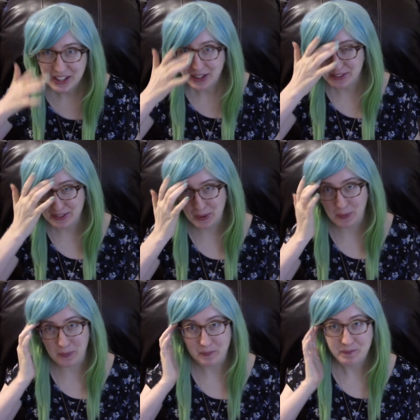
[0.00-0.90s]

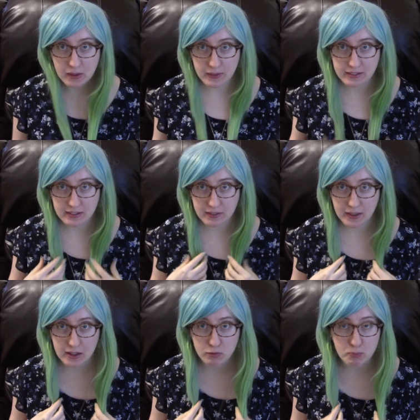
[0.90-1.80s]
So this is
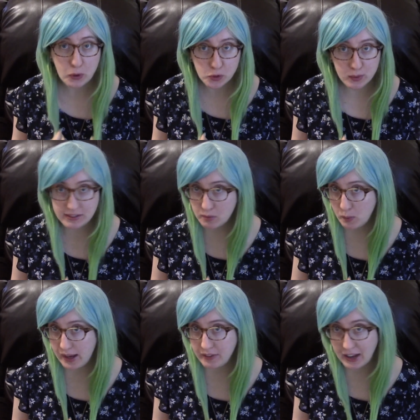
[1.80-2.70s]
the most recent
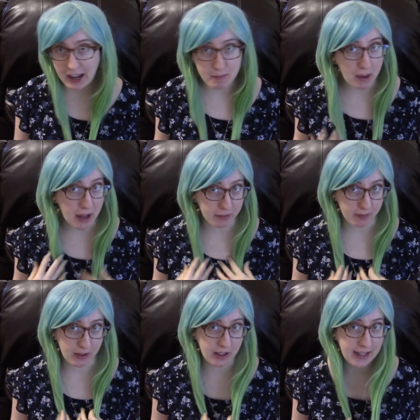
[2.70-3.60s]
wig that I bought from
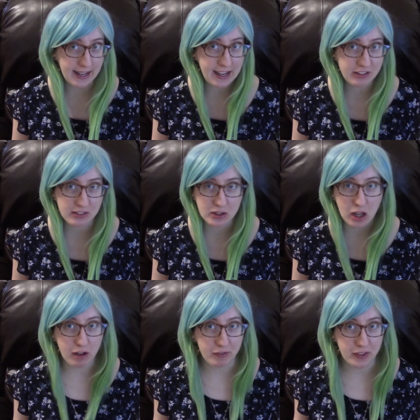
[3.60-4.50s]
her, and I just
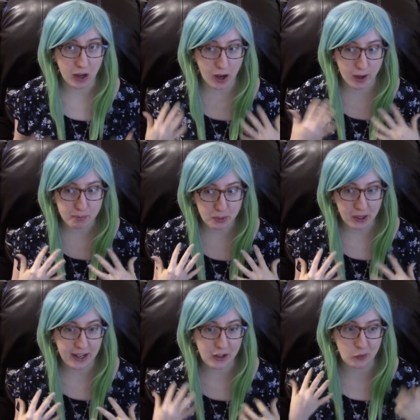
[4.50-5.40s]
love the
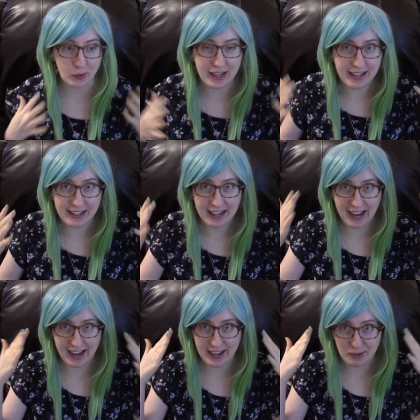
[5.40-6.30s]
ombre green
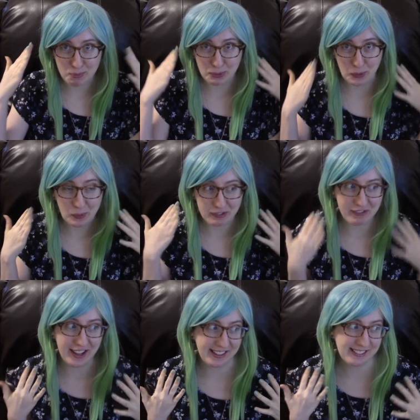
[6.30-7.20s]
and blue
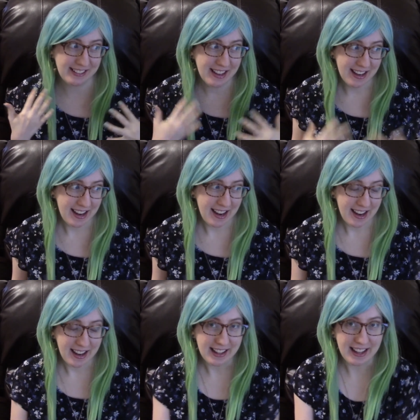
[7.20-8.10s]
effect,
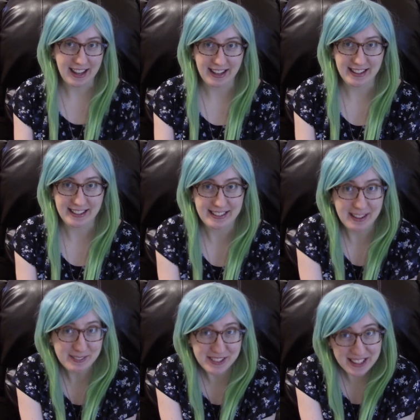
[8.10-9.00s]
and
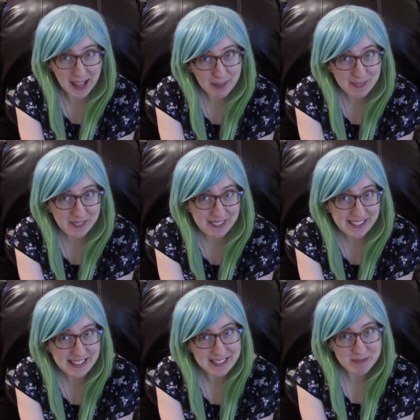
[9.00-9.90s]
I'm really happy with
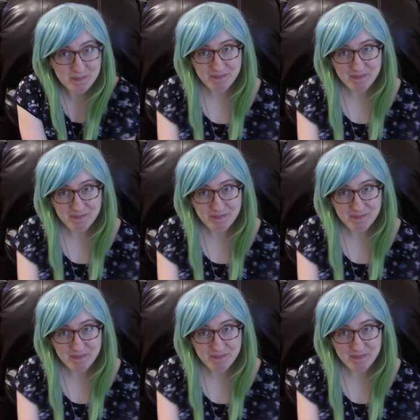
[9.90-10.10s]
it.